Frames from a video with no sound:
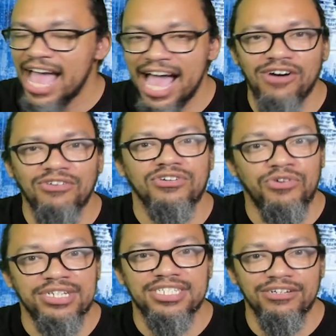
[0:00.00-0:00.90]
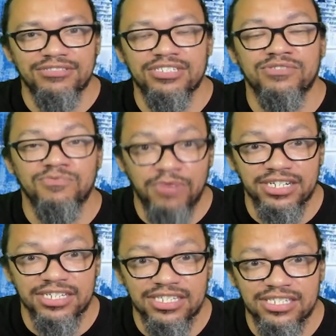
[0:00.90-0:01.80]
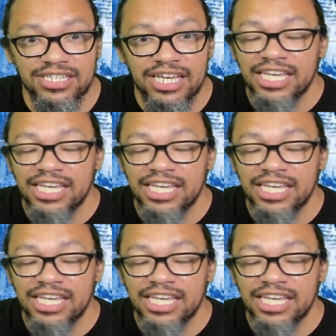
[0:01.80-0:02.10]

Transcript: how cortosis works.